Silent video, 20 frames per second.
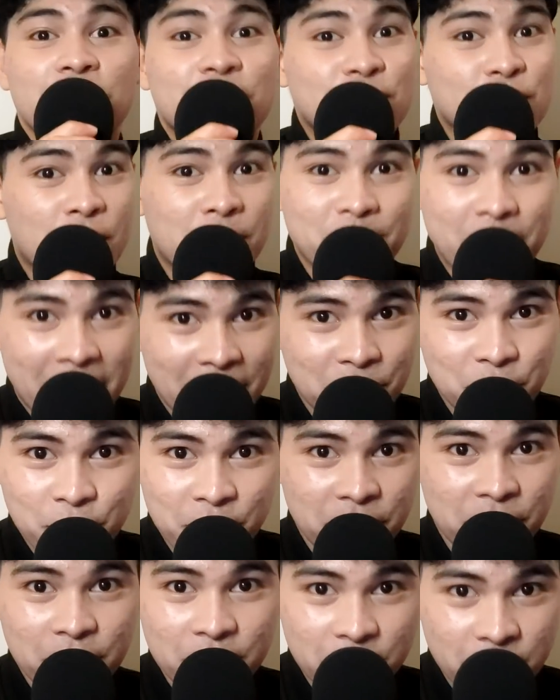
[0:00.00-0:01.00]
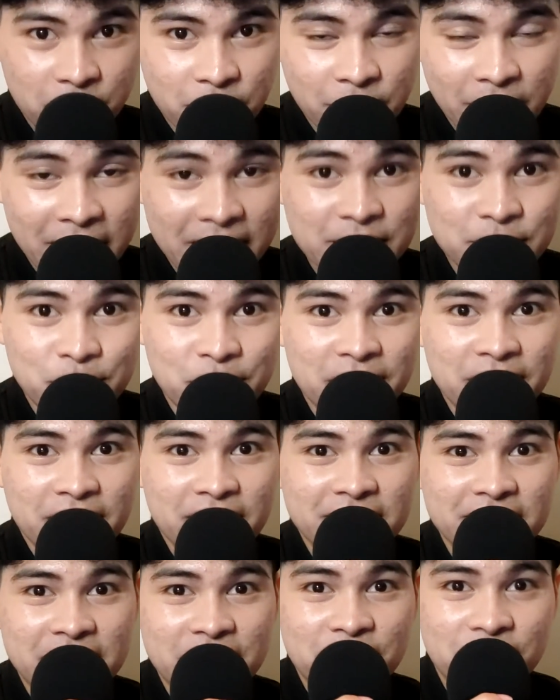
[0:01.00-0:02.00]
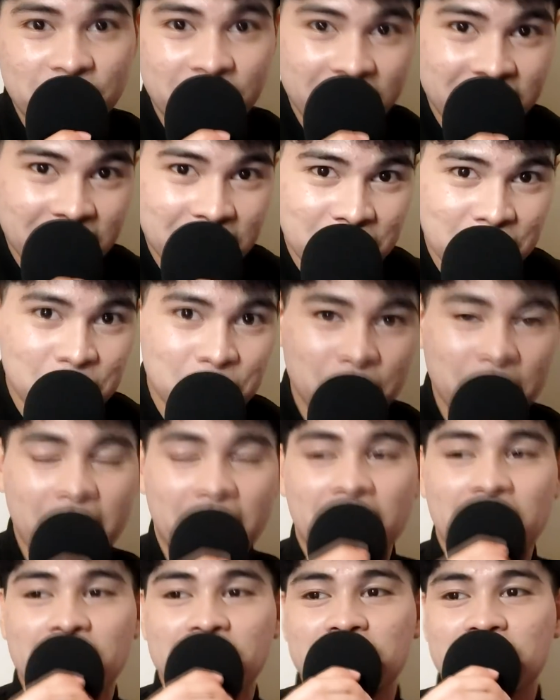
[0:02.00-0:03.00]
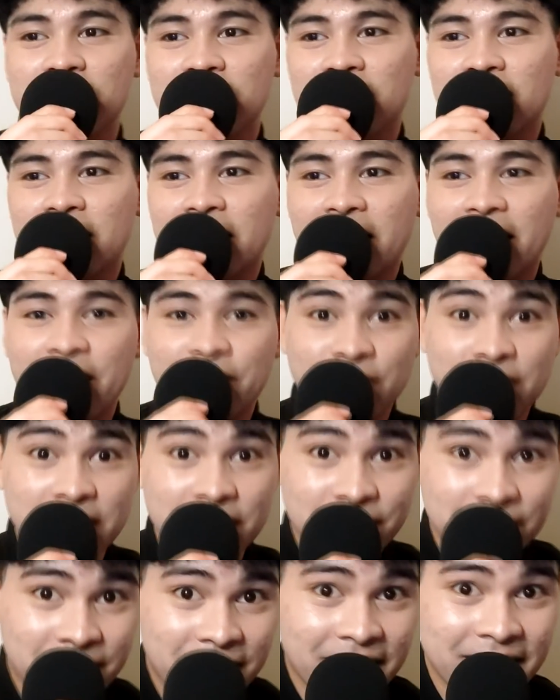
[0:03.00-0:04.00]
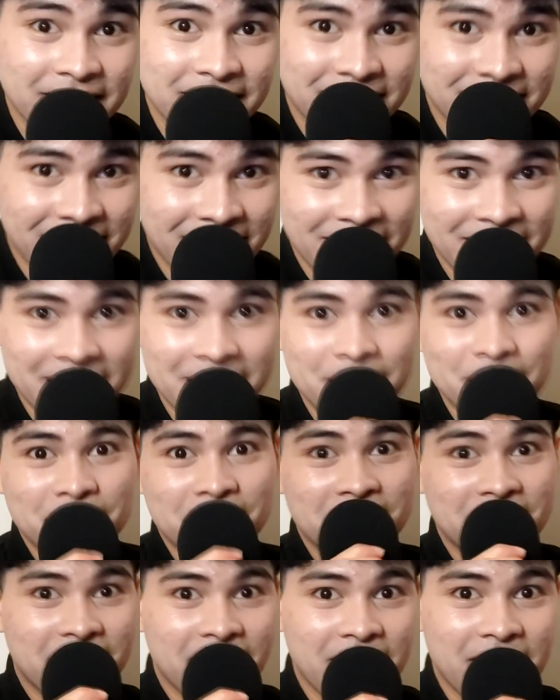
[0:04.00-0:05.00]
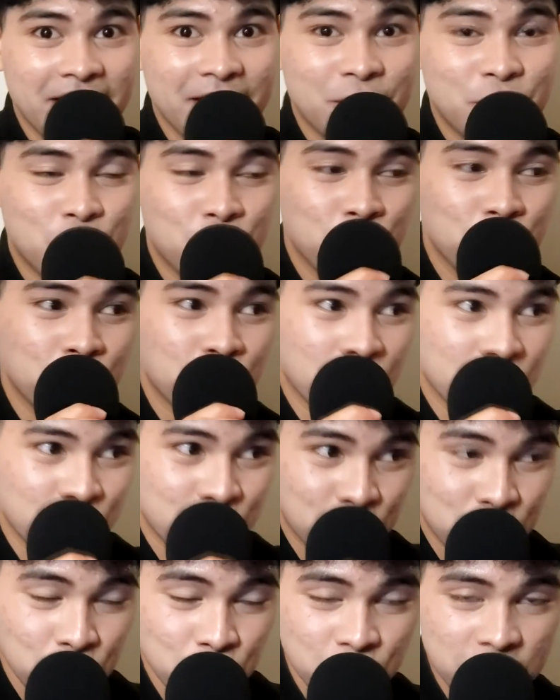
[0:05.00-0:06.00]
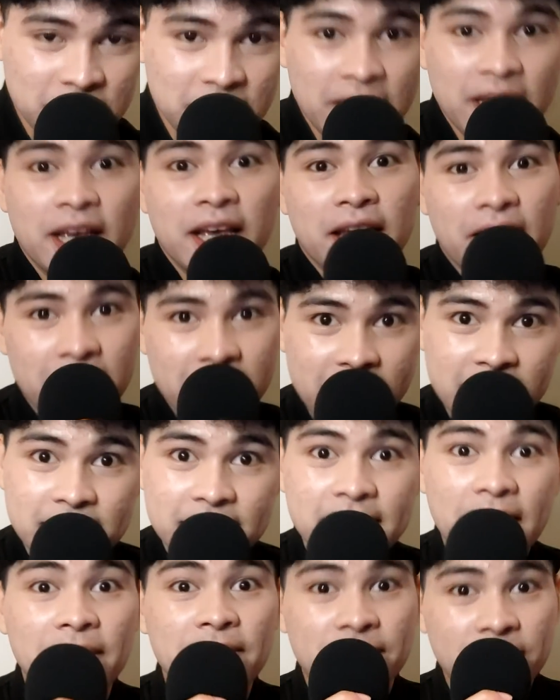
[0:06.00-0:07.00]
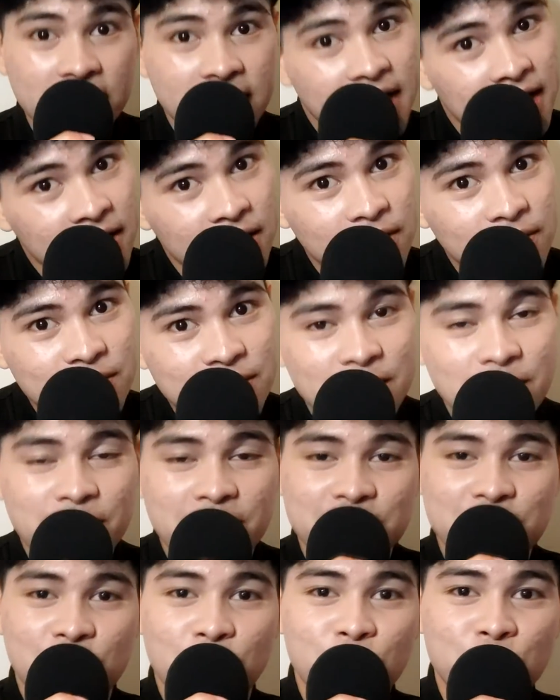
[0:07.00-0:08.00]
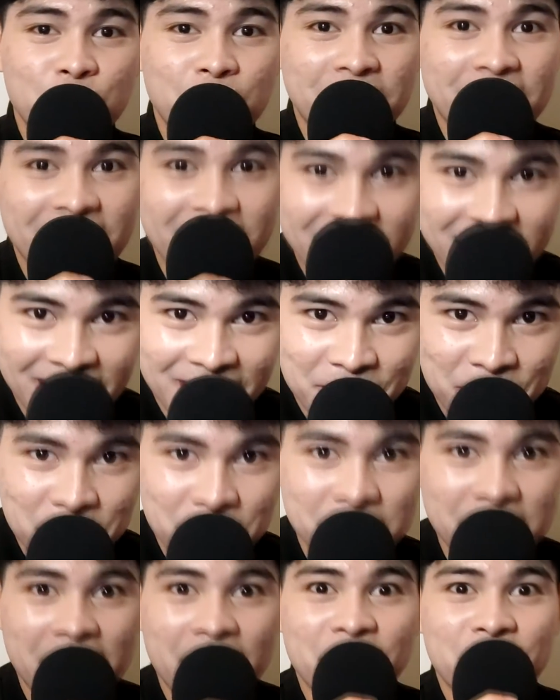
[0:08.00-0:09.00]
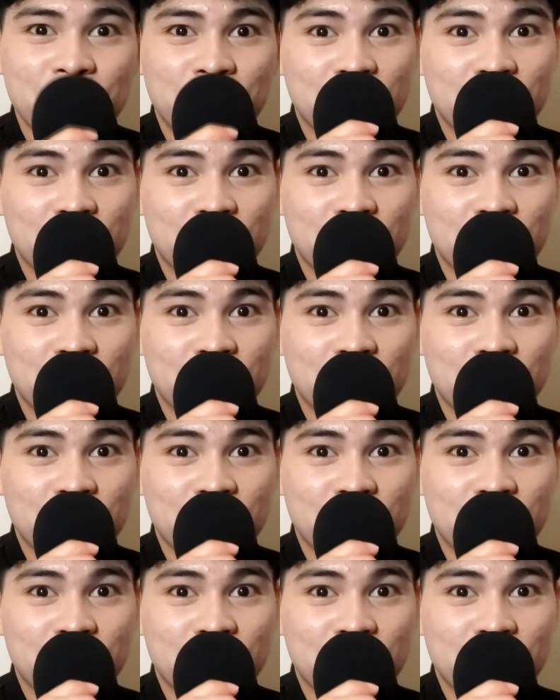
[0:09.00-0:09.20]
So I'm back with another SB19 video, and I really find time today to shoot this video. So this is going to be IKAKO live